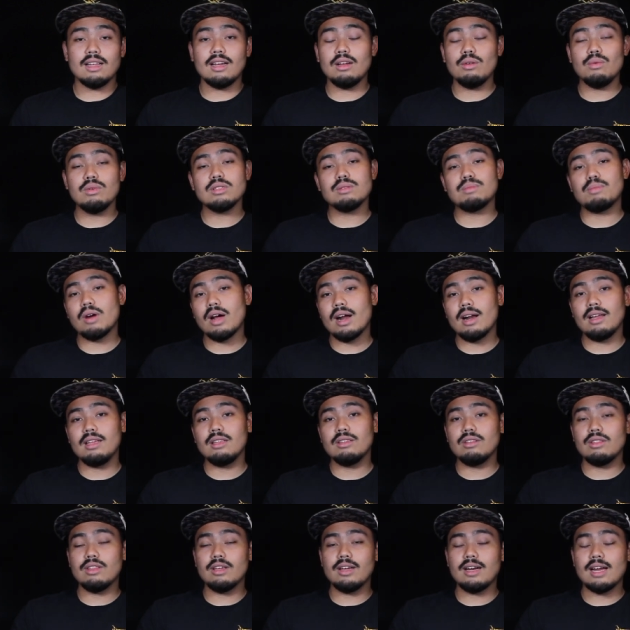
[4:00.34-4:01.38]
that it was brought
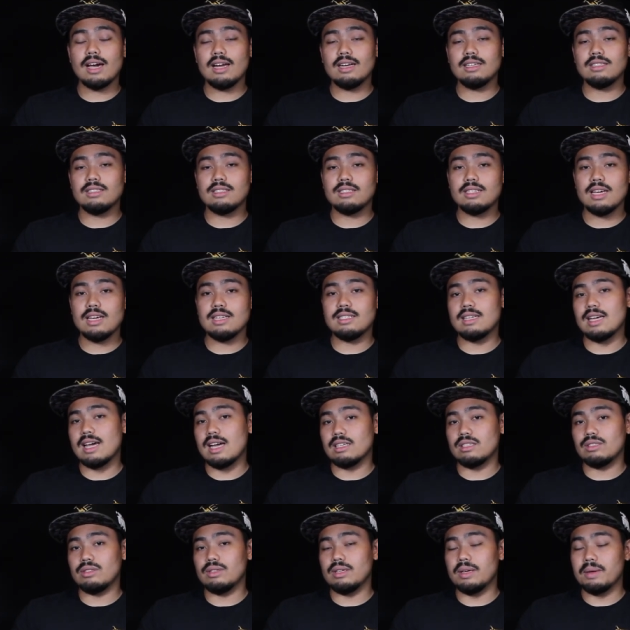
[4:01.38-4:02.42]
into the United States
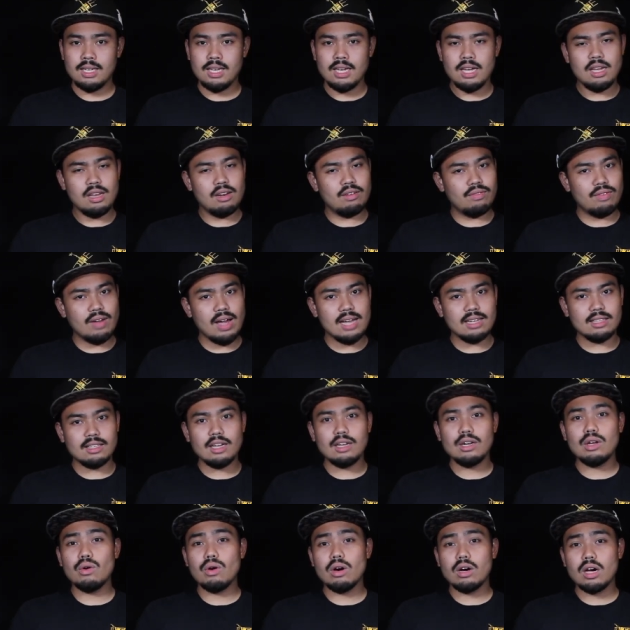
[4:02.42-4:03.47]
actually. In fact,
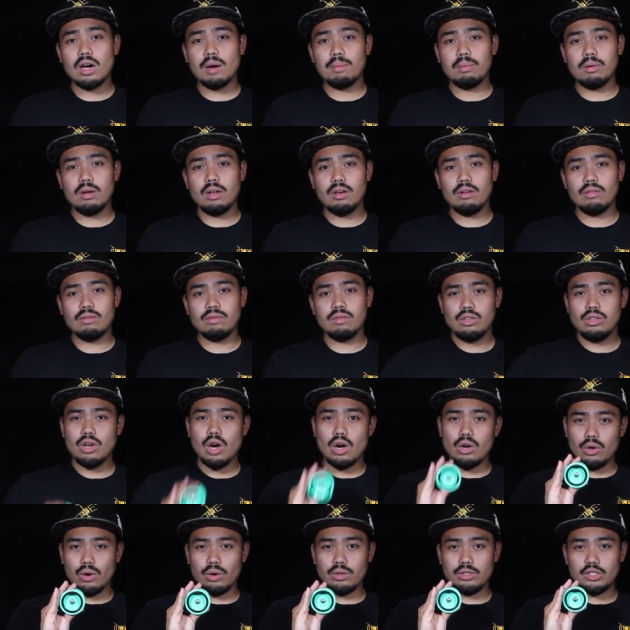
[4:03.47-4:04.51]
I know a couple of
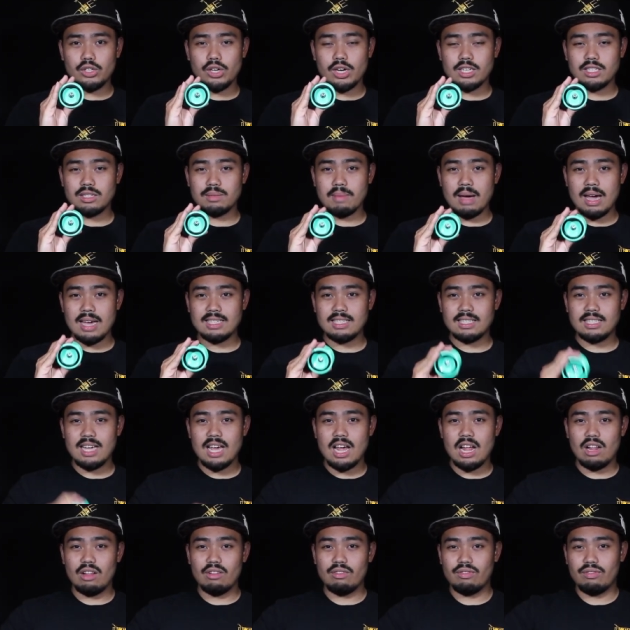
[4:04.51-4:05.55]
yo-yo tricks
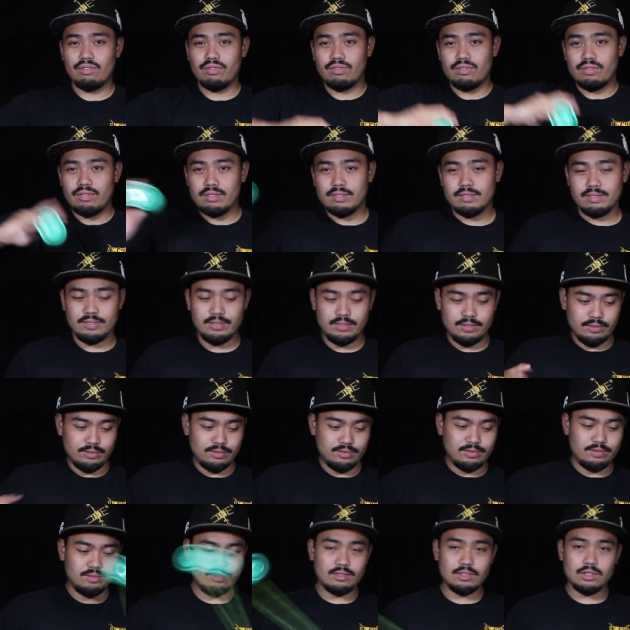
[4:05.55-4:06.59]
myself.
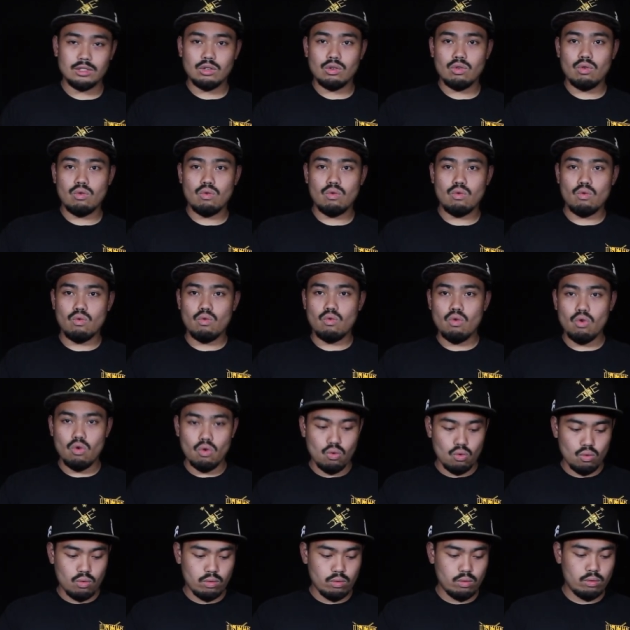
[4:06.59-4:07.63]
Ooh.
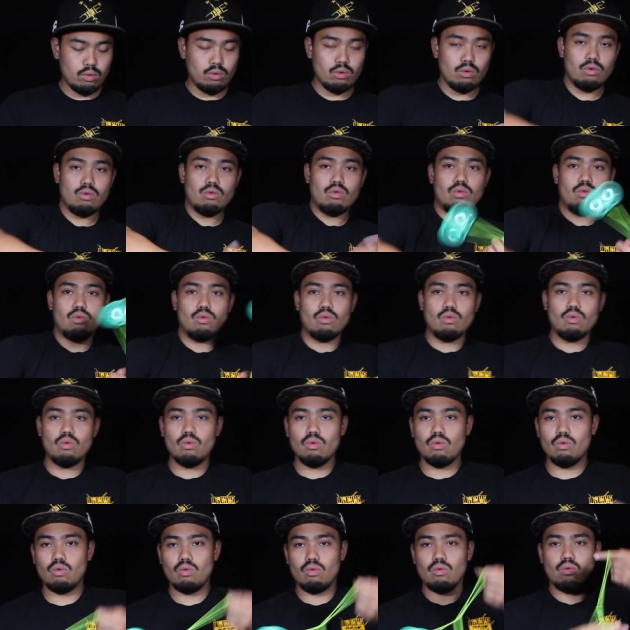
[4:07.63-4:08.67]

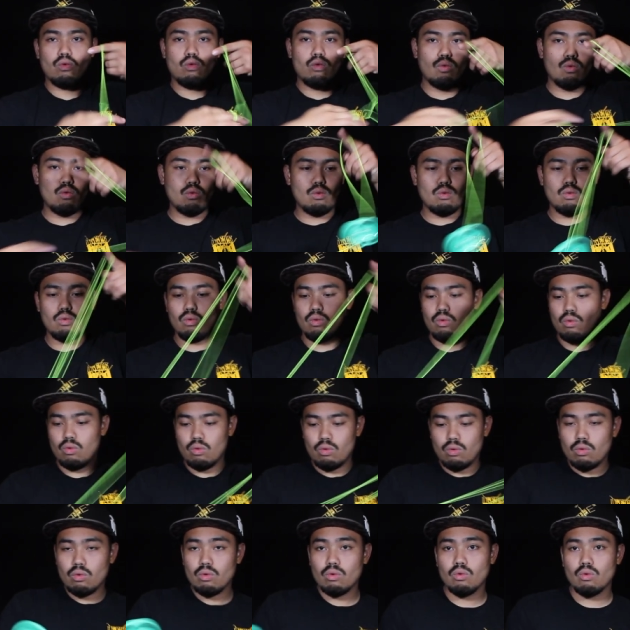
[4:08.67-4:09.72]
Ooh, ooh,
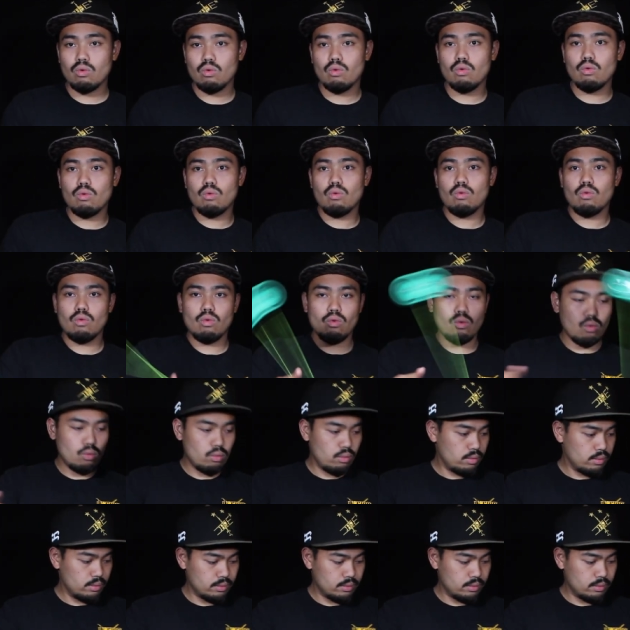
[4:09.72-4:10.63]
ooh, ooh, ooh.